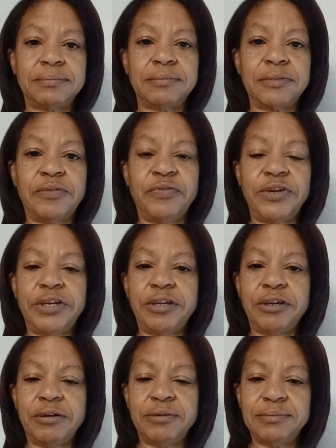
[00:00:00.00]
a
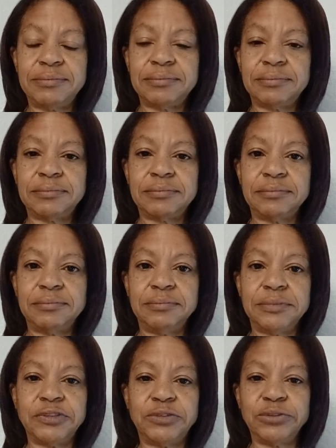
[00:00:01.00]
video.
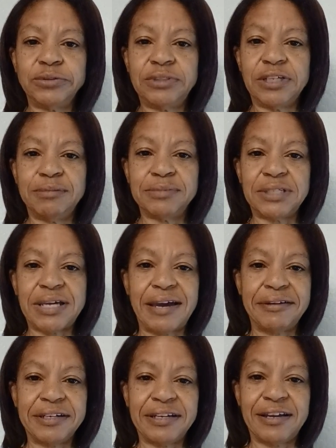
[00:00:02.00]
Miss Drew comes
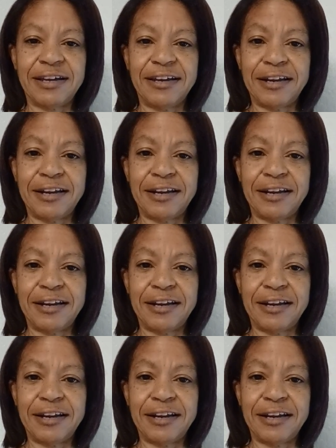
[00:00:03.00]
down the line.